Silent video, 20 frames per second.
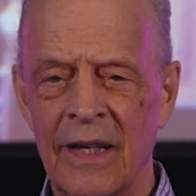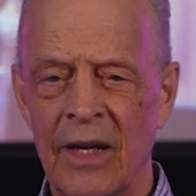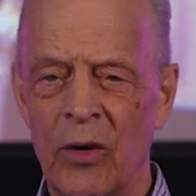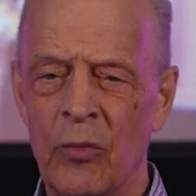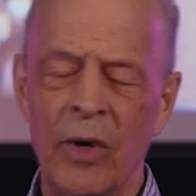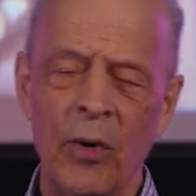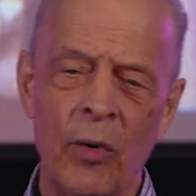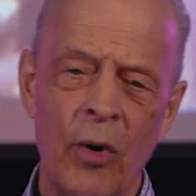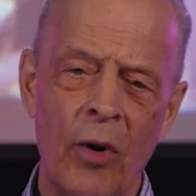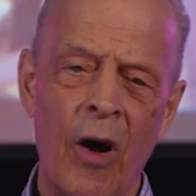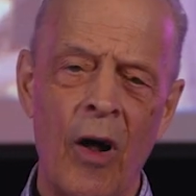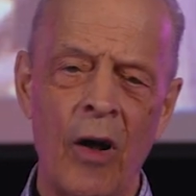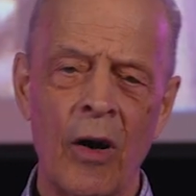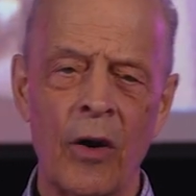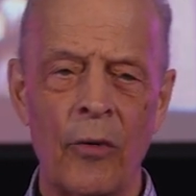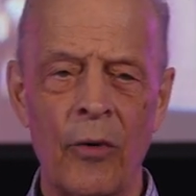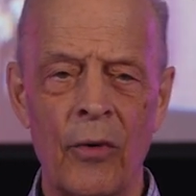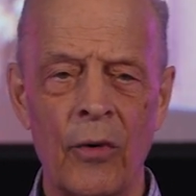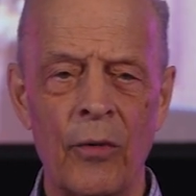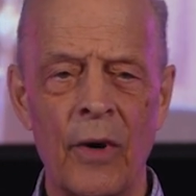And we were all
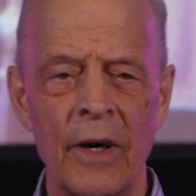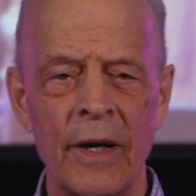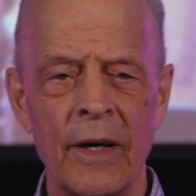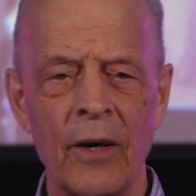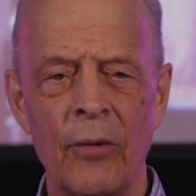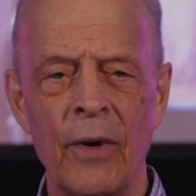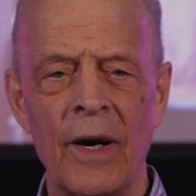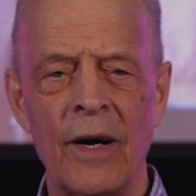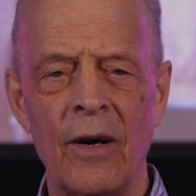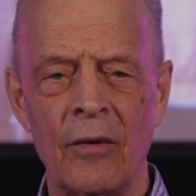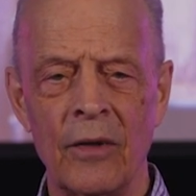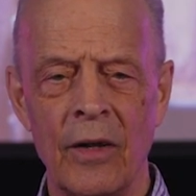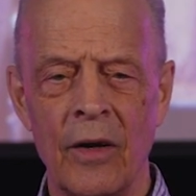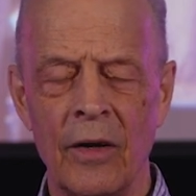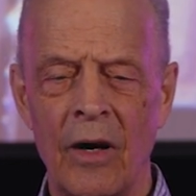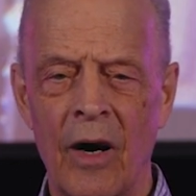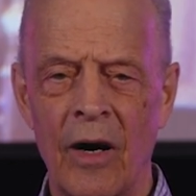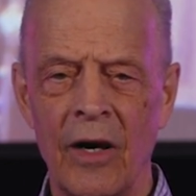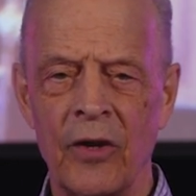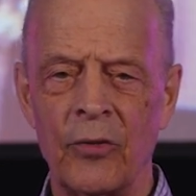running around, the
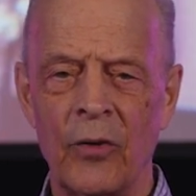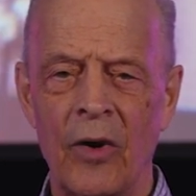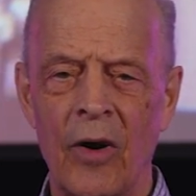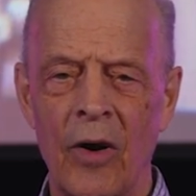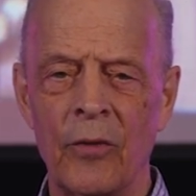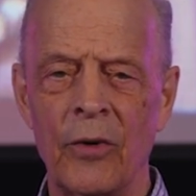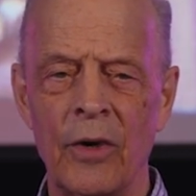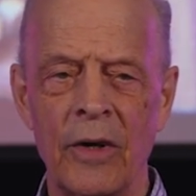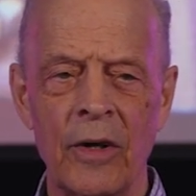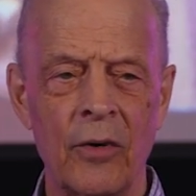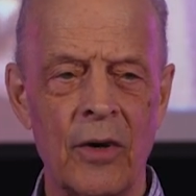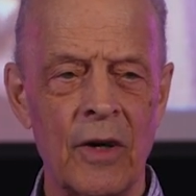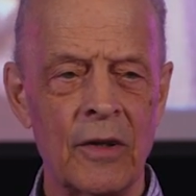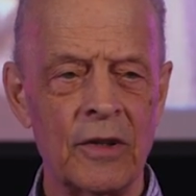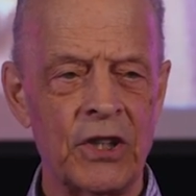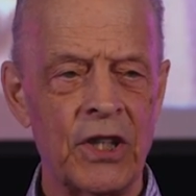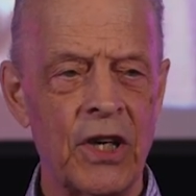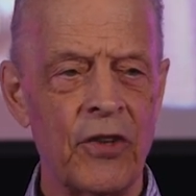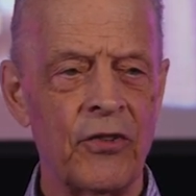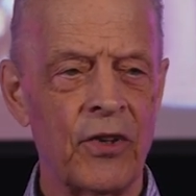guys were all running
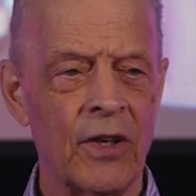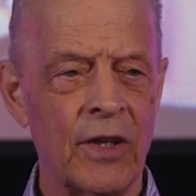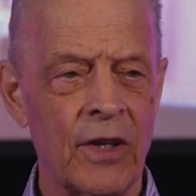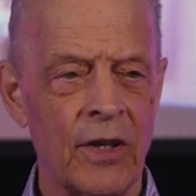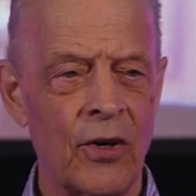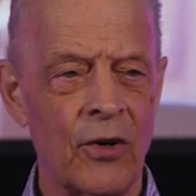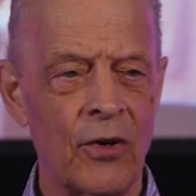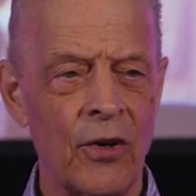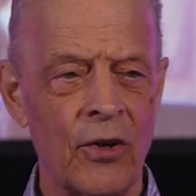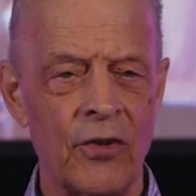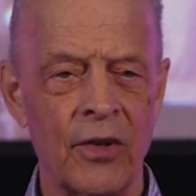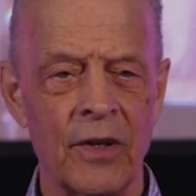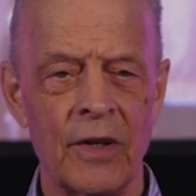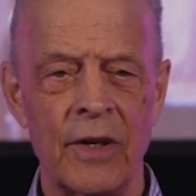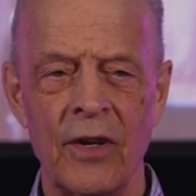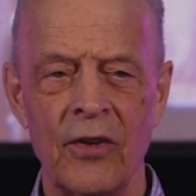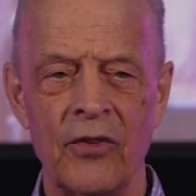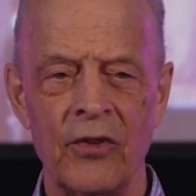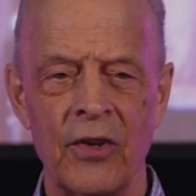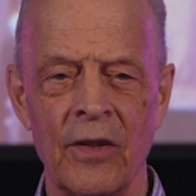around chasing the girls and
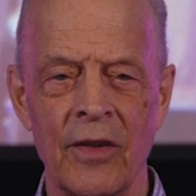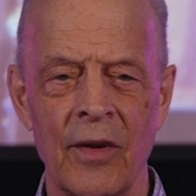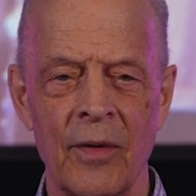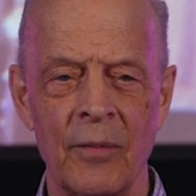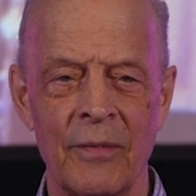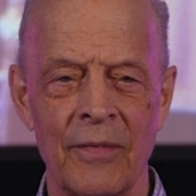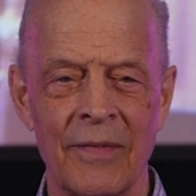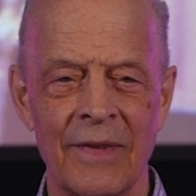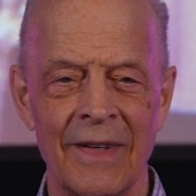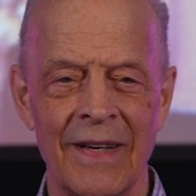kissing them.